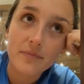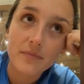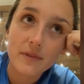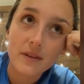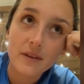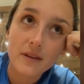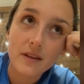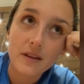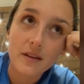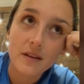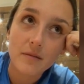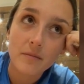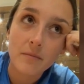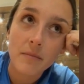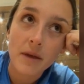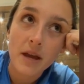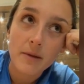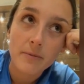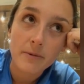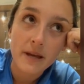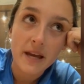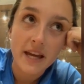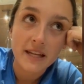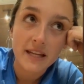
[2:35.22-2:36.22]
maybe
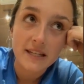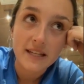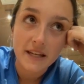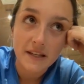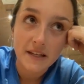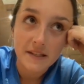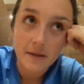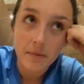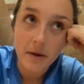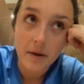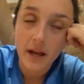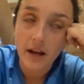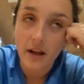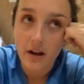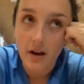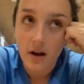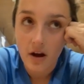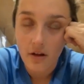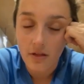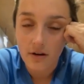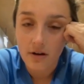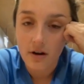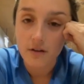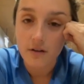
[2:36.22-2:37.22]
anticipated
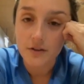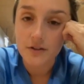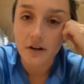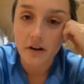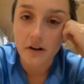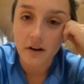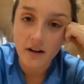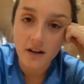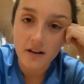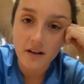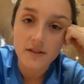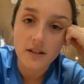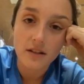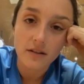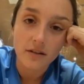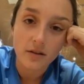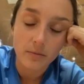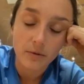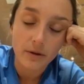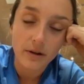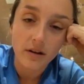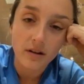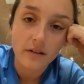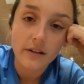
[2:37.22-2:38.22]
other alternatives a little
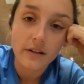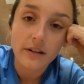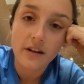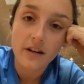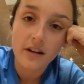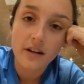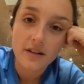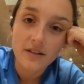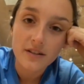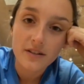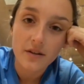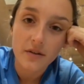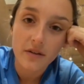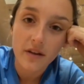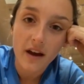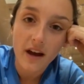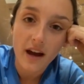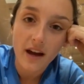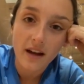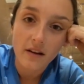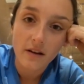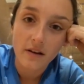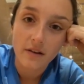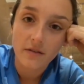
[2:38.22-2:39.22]
bit earlier so that
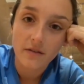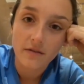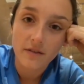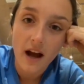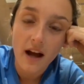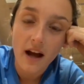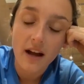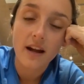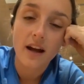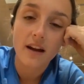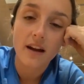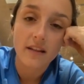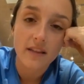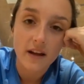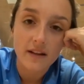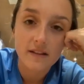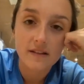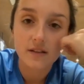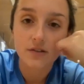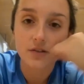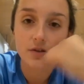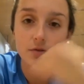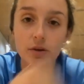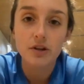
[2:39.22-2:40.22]
I could have gotten out of that
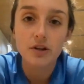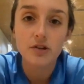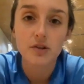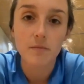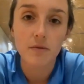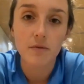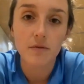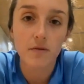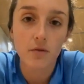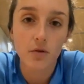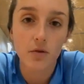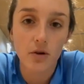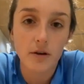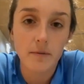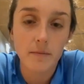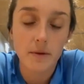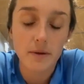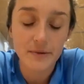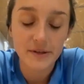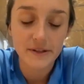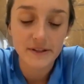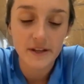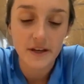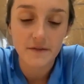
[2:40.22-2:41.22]
situation before and
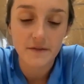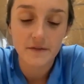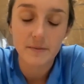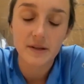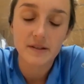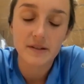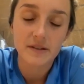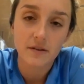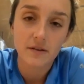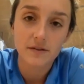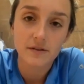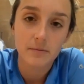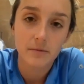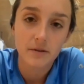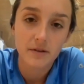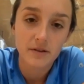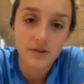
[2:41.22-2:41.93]
maybe saved myself some of the